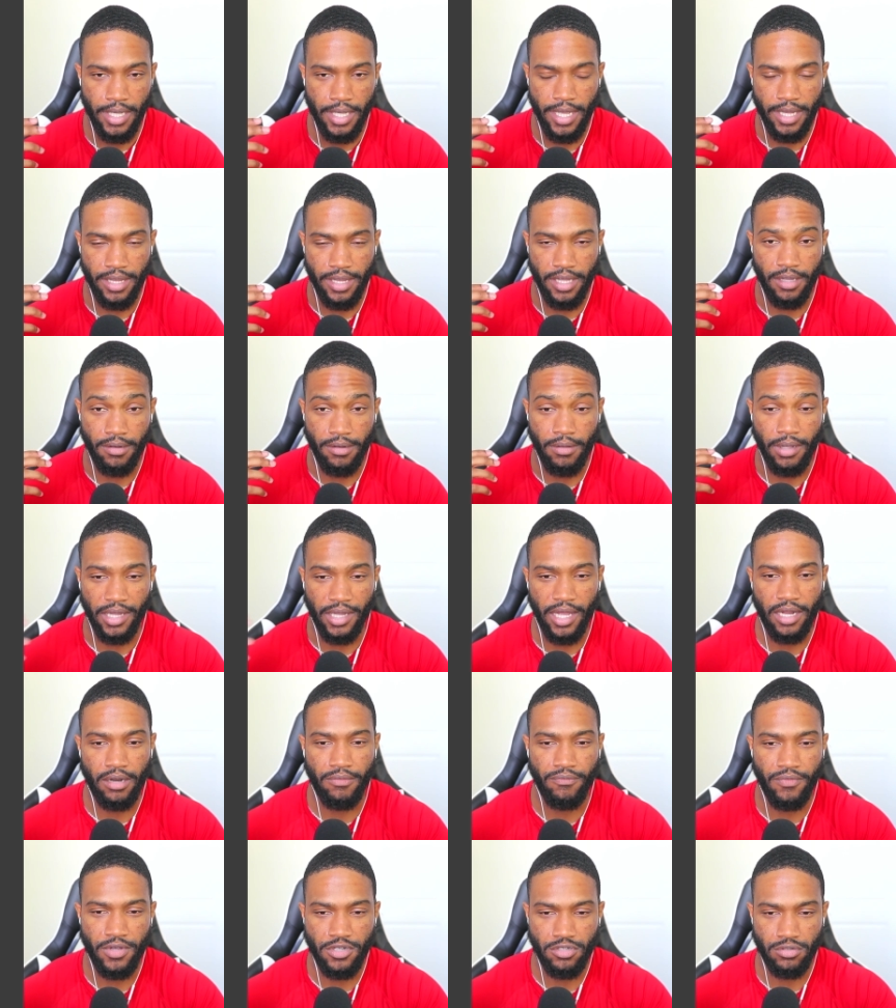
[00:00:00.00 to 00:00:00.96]
And then a
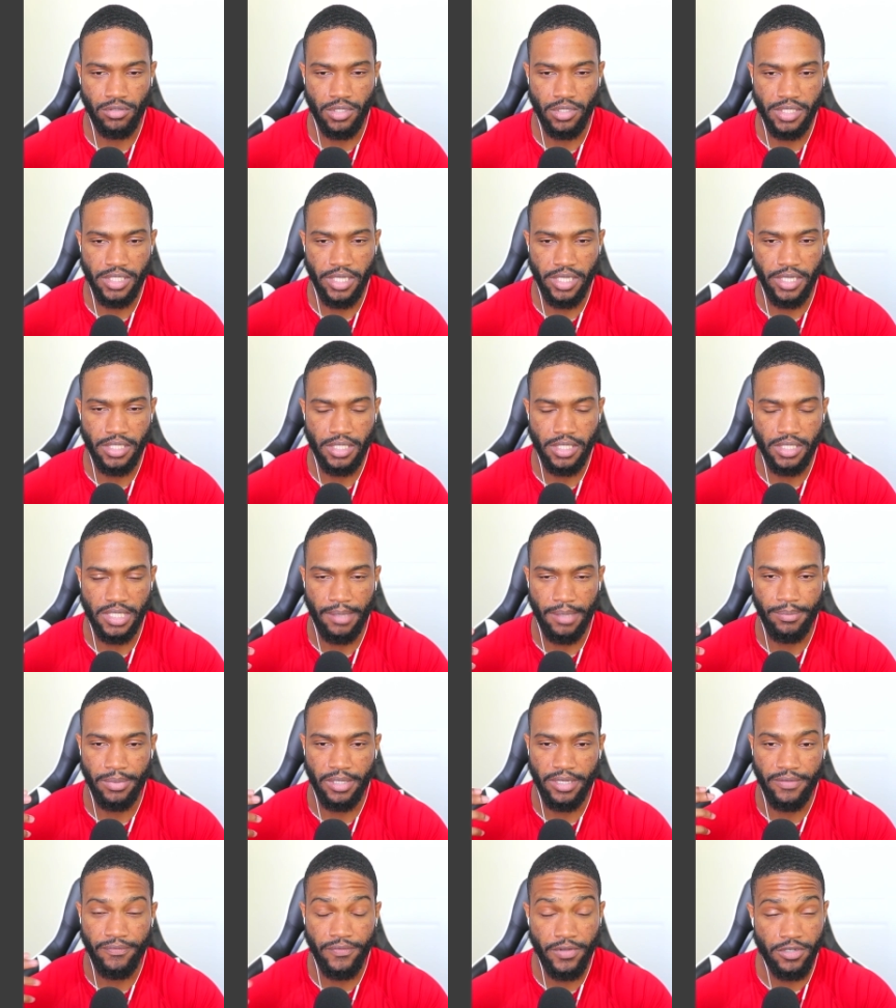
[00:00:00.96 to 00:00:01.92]
lot of visualizations. I
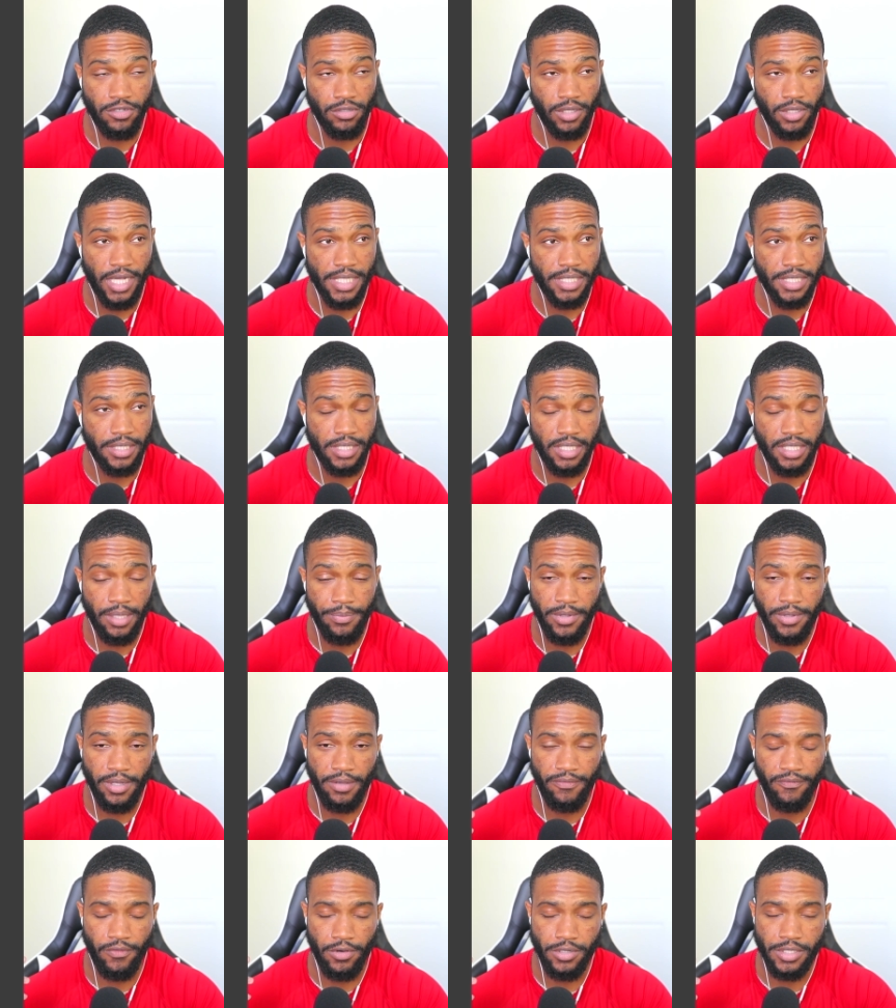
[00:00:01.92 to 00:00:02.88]
believe visualizing
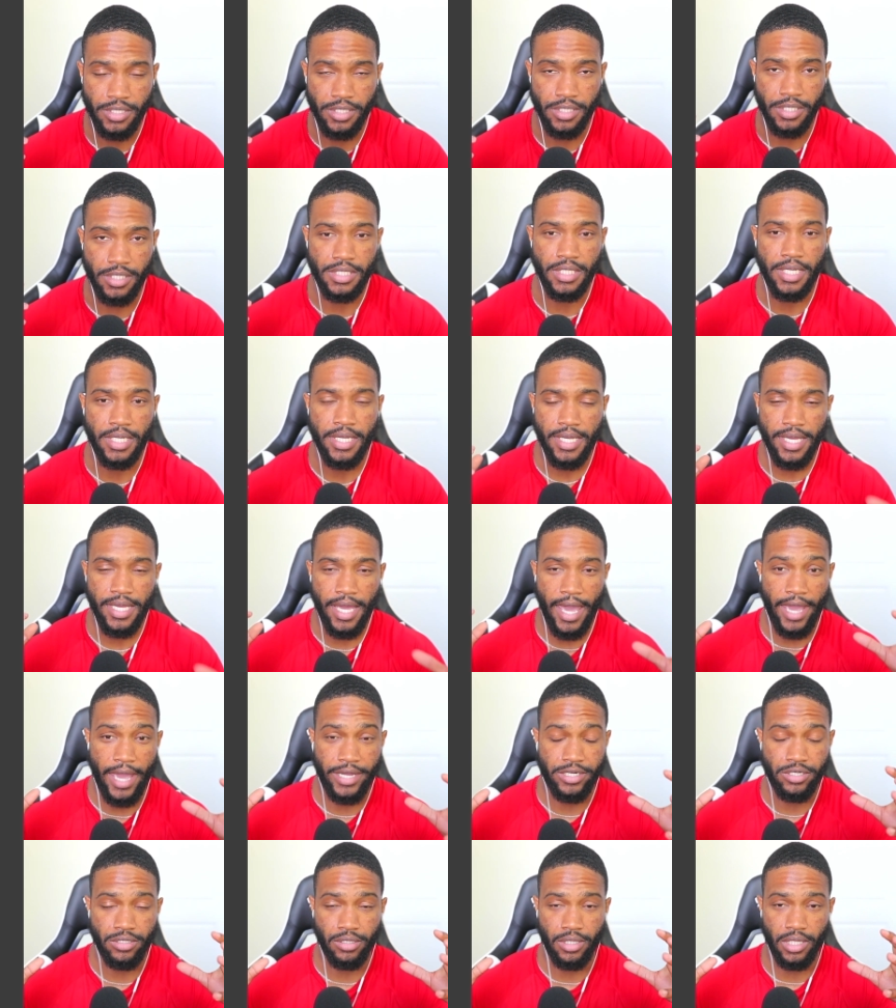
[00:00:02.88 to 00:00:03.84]
something versus
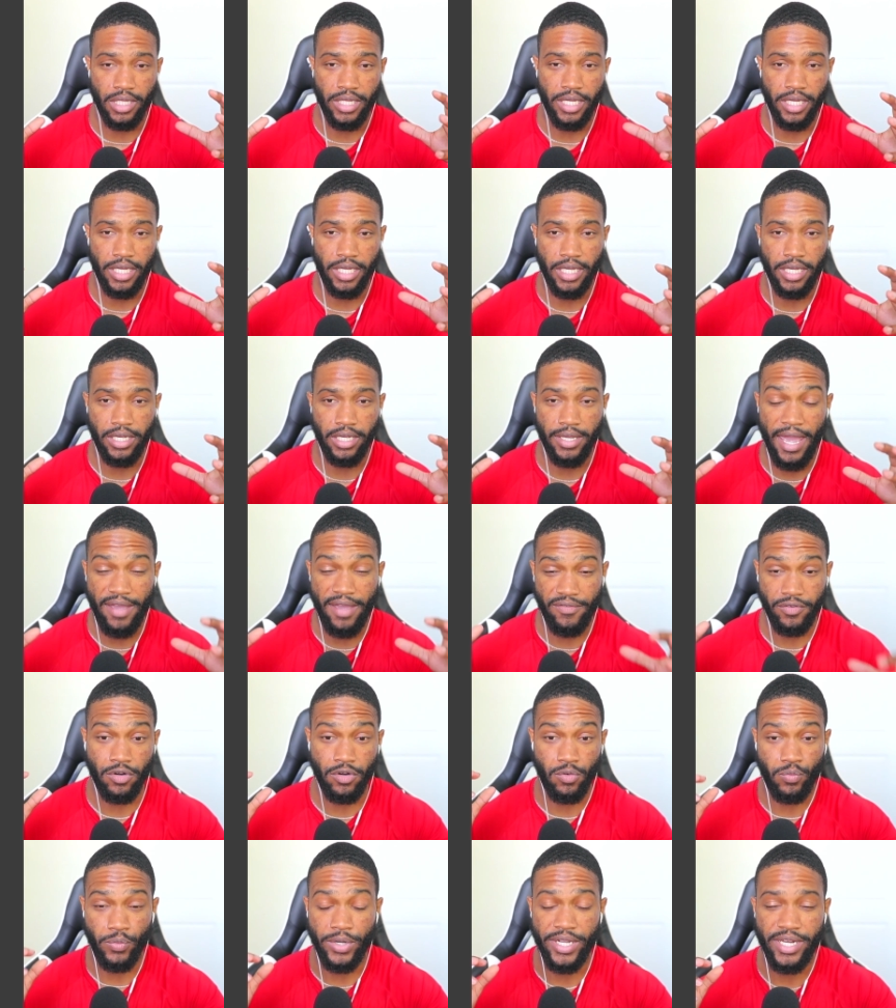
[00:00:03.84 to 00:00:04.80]
actually
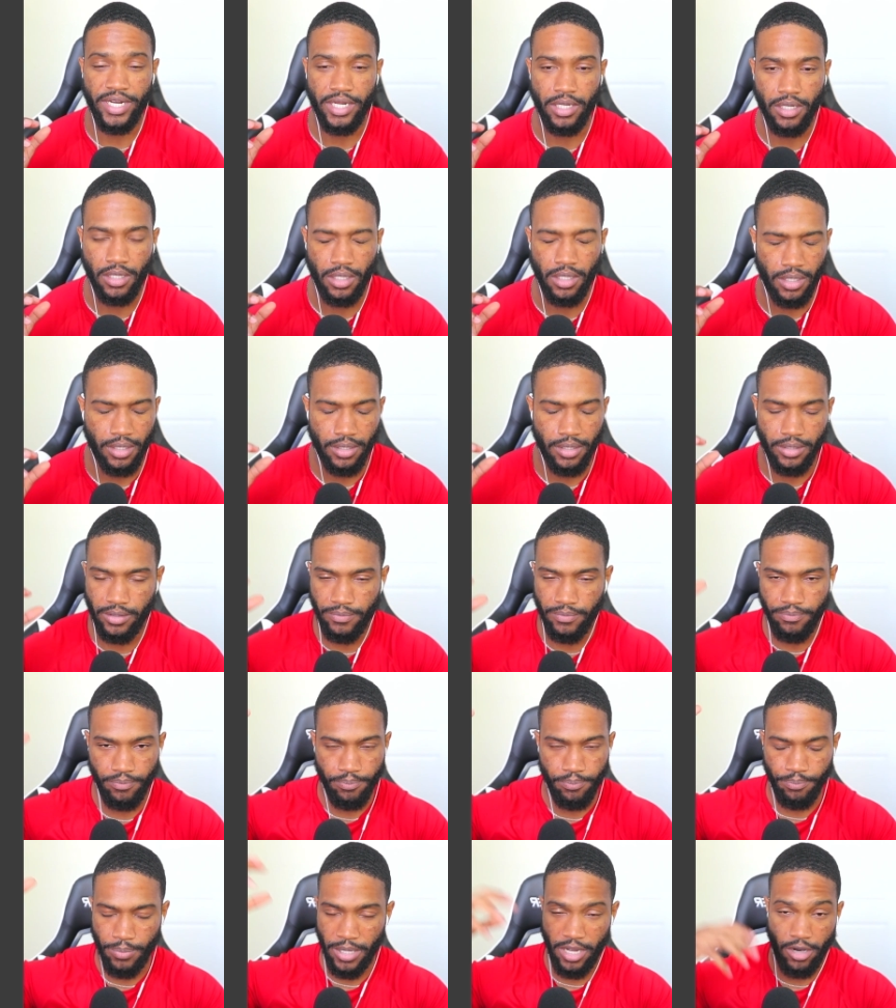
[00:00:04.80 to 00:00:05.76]
having to read it,
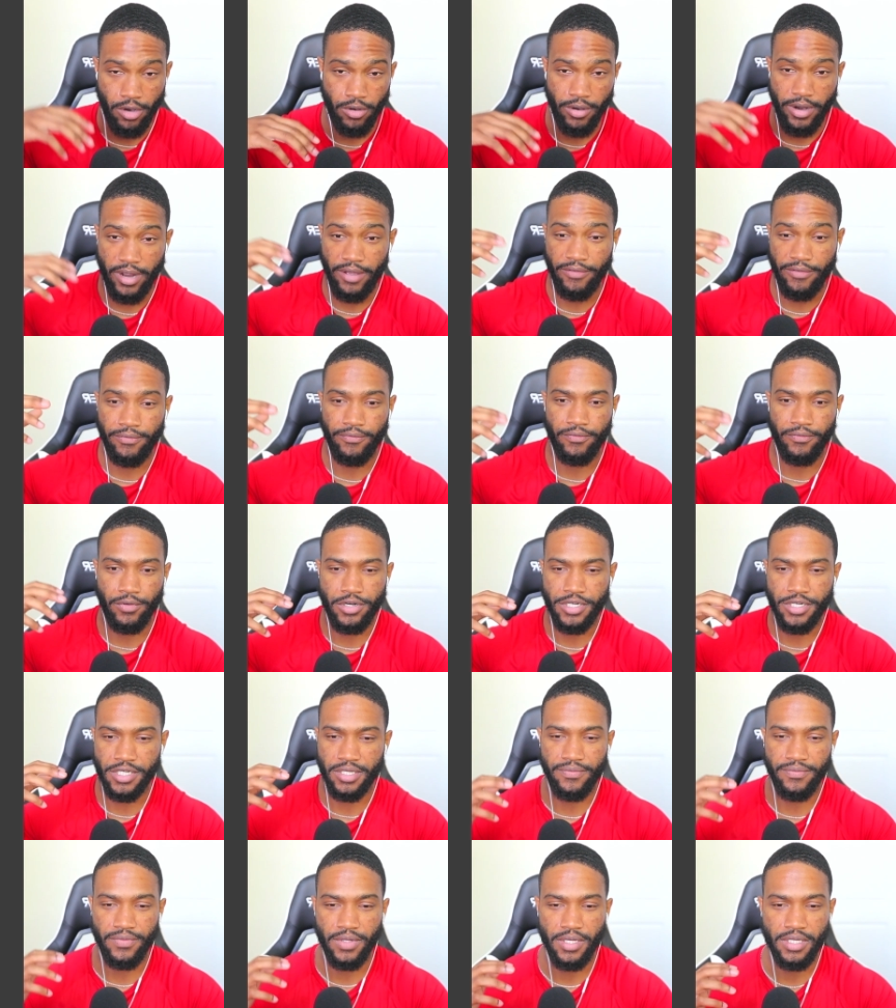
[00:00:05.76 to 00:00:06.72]
paragraph
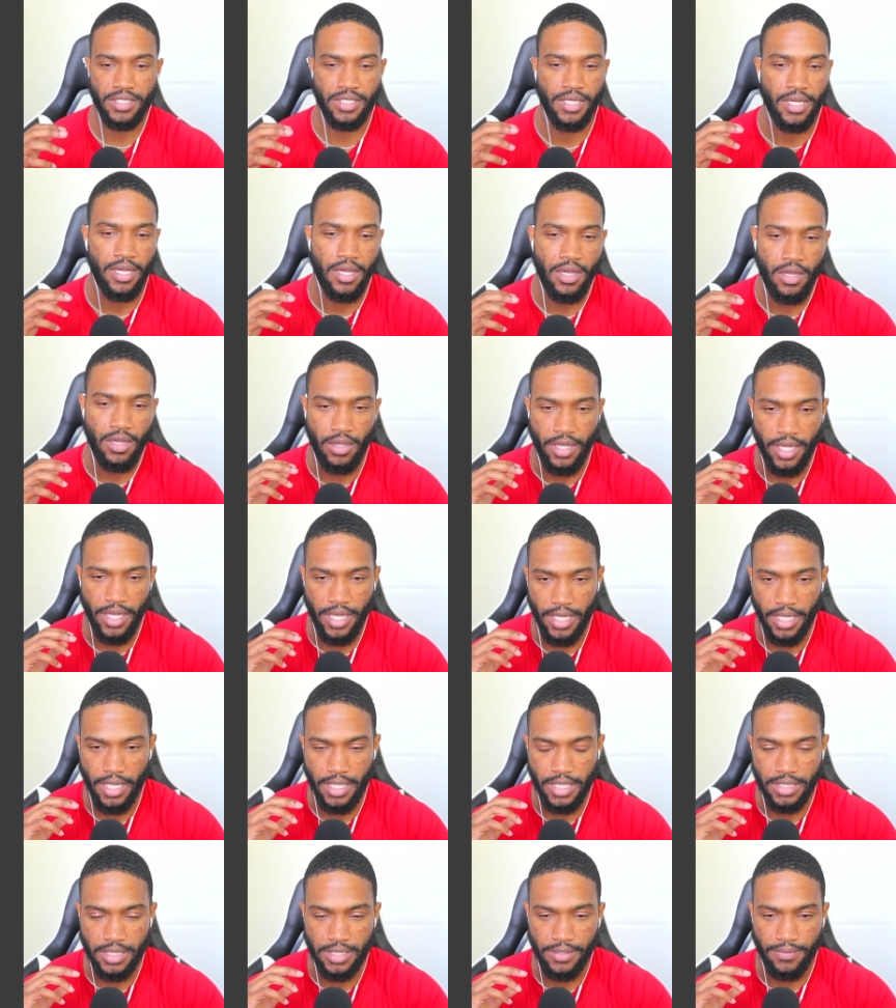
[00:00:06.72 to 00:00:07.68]
version of this,
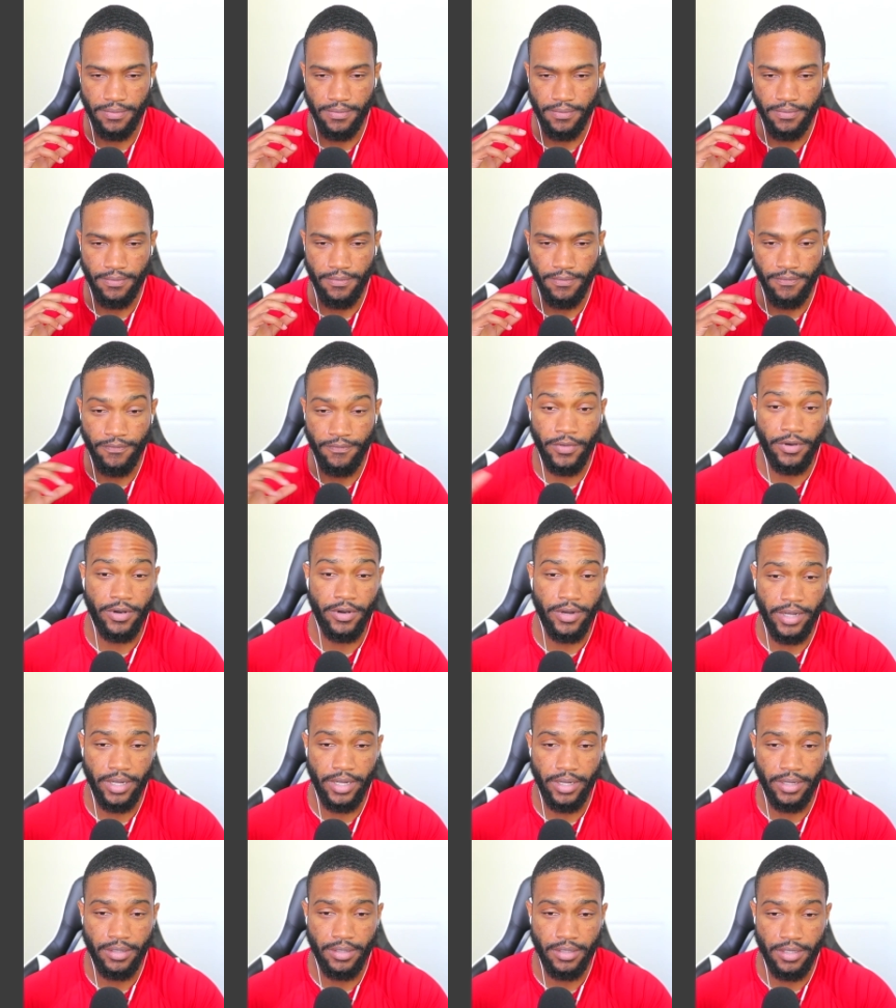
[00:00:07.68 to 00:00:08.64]
is
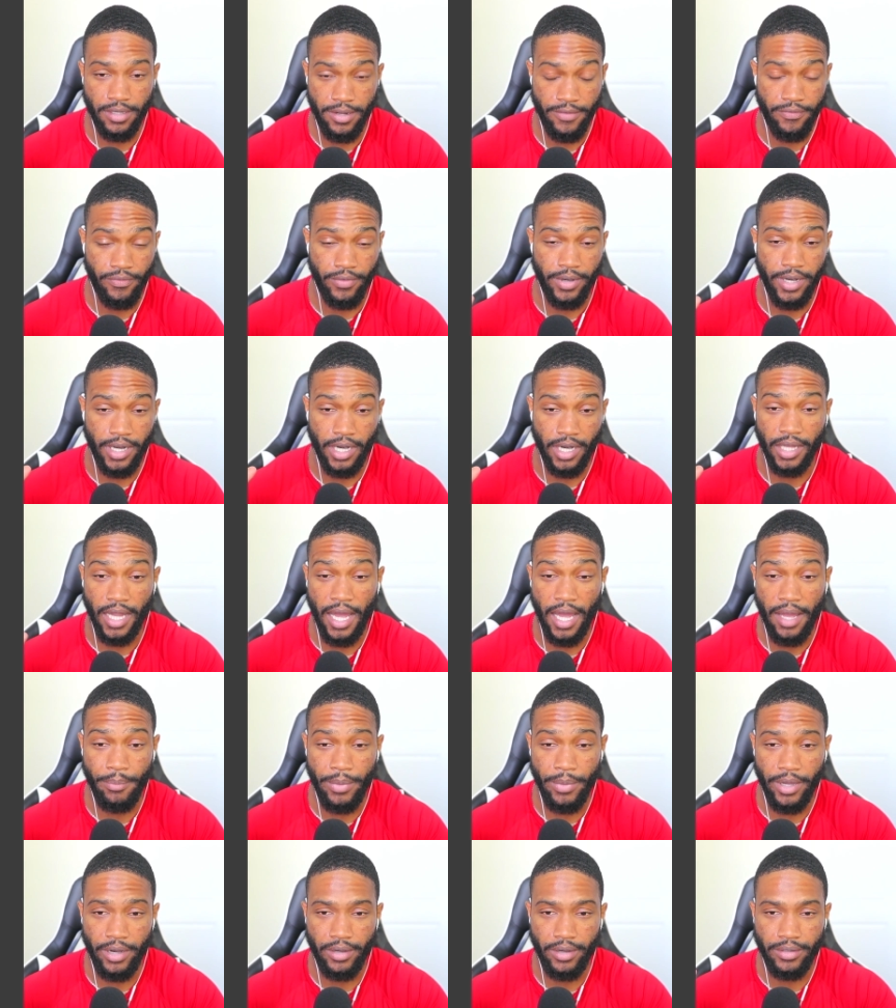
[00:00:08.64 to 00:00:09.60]
very different and a
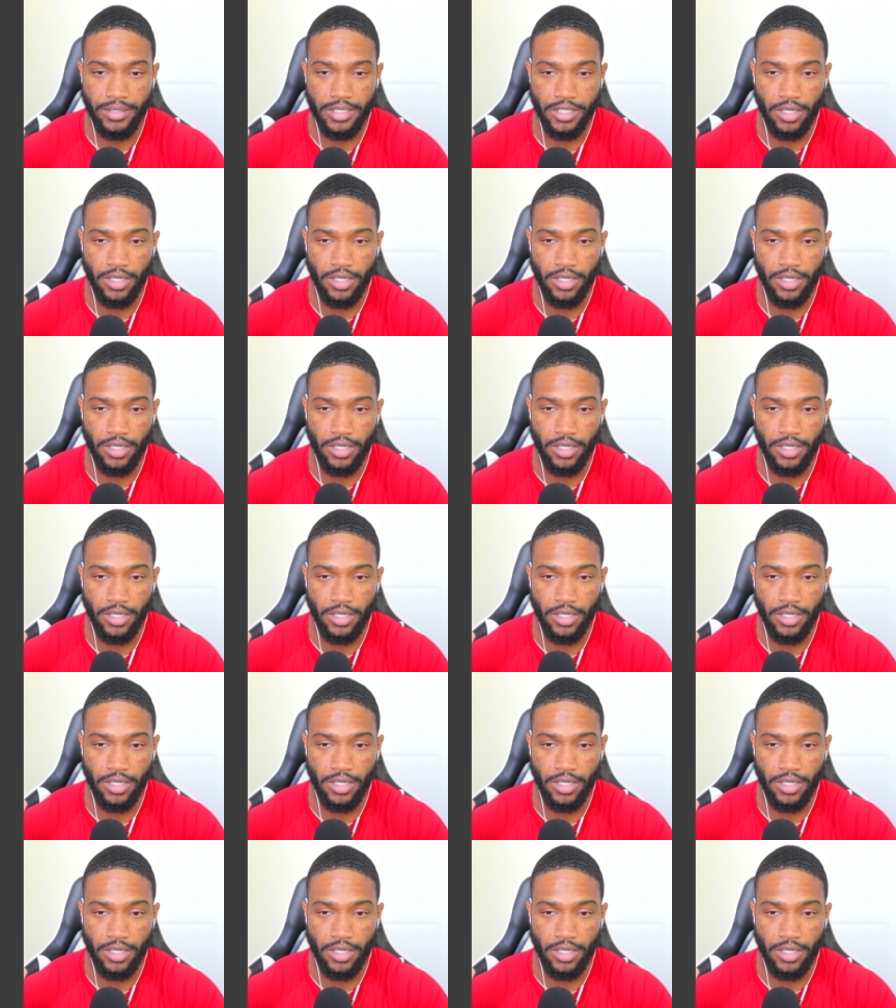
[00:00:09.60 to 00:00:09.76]
lot better.